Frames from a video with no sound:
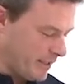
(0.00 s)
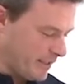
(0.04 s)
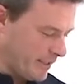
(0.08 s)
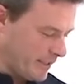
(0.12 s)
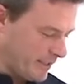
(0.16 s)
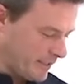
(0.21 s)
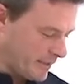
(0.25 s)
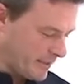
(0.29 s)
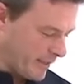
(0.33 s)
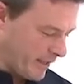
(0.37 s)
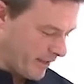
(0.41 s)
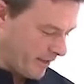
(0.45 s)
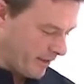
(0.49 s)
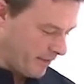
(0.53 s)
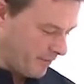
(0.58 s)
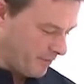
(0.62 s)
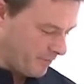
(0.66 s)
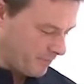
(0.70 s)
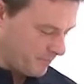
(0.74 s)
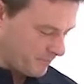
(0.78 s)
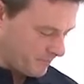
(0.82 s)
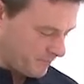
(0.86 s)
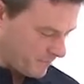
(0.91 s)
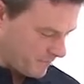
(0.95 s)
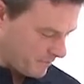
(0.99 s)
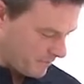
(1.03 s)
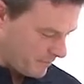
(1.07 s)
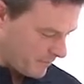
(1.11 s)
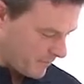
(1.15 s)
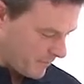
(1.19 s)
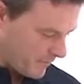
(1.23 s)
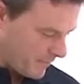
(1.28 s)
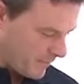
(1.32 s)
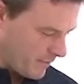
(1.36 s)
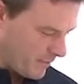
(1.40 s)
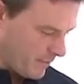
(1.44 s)
This green ring
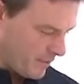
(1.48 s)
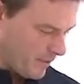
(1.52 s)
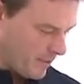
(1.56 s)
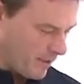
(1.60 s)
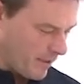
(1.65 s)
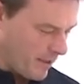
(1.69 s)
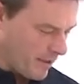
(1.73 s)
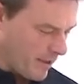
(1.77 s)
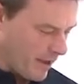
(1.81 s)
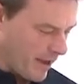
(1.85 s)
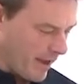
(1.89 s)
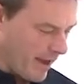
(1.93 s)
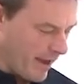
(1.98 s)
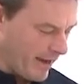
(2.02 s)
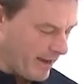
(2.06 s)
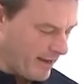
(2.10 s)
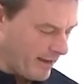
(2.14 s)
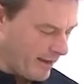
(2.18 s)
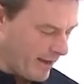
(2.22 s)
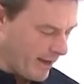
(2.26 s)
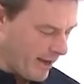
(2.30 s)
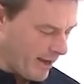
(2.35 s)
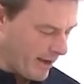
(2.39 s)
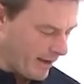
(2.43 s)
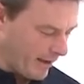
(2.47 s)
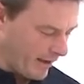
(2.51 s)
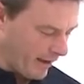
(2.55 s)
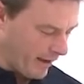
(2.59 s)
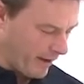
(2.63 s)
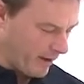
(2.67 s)
will now be put in this insert